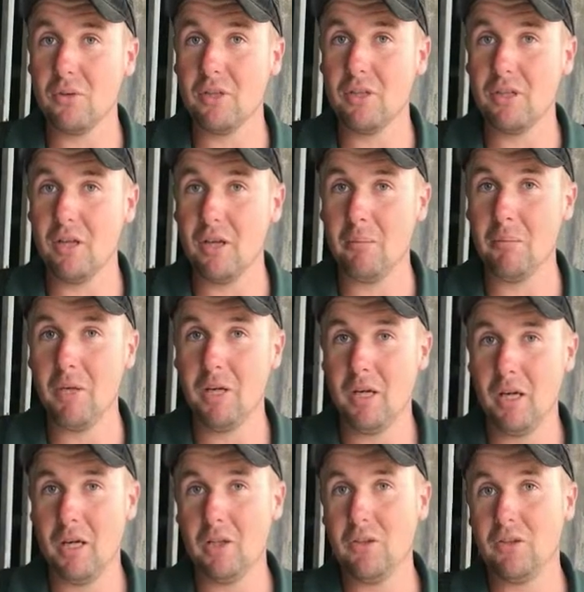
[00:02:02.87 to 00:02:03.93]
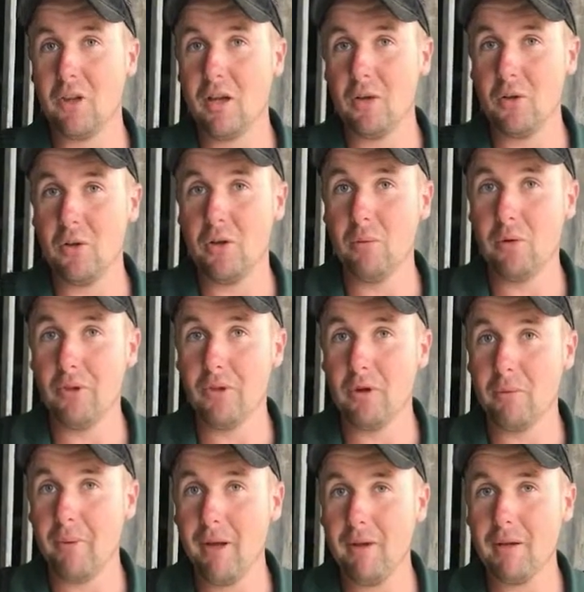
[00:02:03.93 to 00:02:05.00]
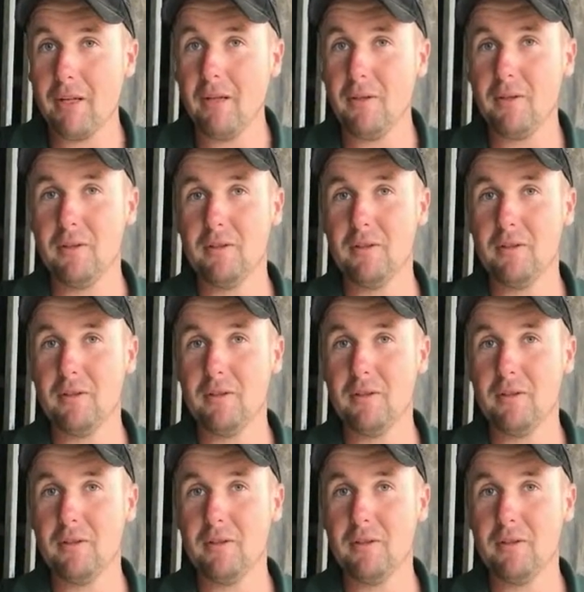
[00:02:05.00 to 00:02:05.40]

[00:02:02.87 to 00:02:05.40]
and start learning what they're about now.